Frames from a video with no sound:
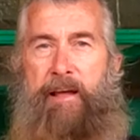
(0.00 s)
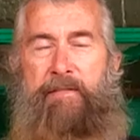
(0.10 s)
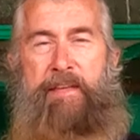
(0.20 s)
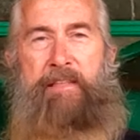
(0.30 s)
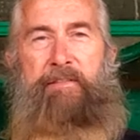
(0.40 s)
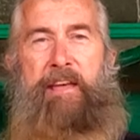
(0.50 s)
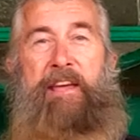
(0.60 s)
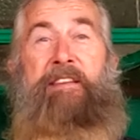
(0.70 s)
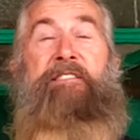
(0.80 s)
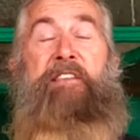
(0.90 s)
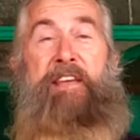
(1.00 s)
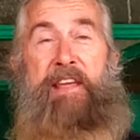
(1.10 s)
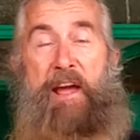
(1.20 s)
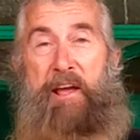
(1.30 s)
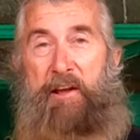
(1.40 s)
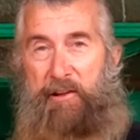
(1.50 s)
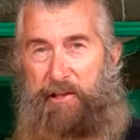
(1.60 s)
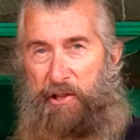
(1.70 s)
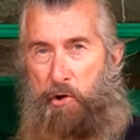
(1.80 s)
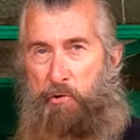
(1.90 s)
And then there's the
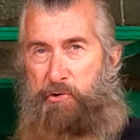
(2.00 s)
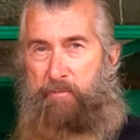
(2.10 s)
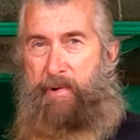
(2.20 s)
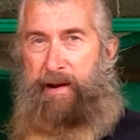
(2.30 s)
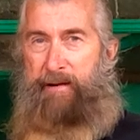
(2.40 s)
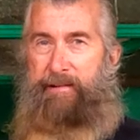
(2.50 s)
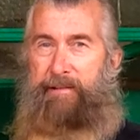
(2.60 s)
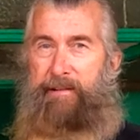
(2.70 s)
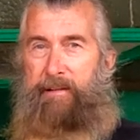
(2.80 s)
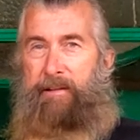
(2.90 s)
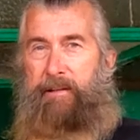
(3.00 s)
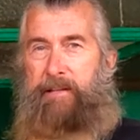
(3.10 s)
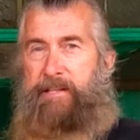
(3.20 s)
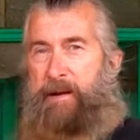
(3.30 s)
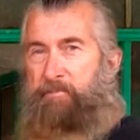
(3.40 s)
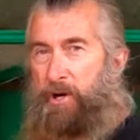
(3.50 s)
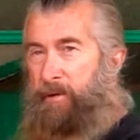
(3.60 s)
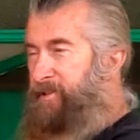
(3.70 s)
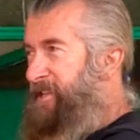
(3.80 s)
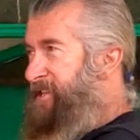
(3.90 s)
laundromat,
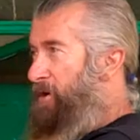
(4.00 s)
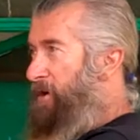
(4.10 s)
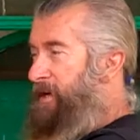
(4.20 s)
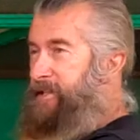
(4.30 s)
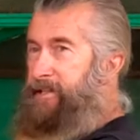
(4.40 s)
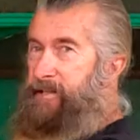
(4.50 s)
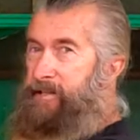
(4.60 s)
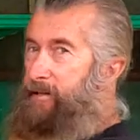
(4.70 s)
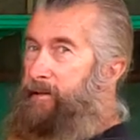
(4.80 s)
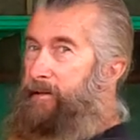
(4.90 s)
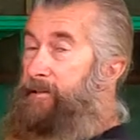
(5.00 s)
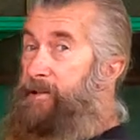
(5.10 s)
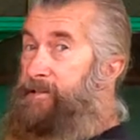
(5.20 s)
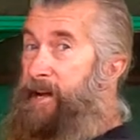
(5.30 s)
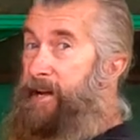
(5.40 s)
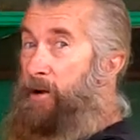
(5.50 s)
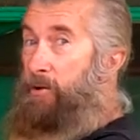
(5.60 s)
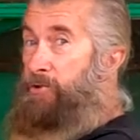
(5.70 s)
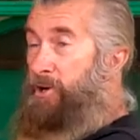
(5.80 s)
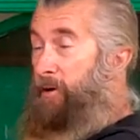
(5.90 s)
sometimes disguised as just any
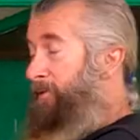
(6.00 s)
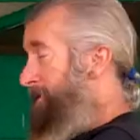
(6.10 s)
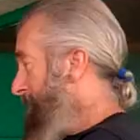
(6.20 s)
old shop.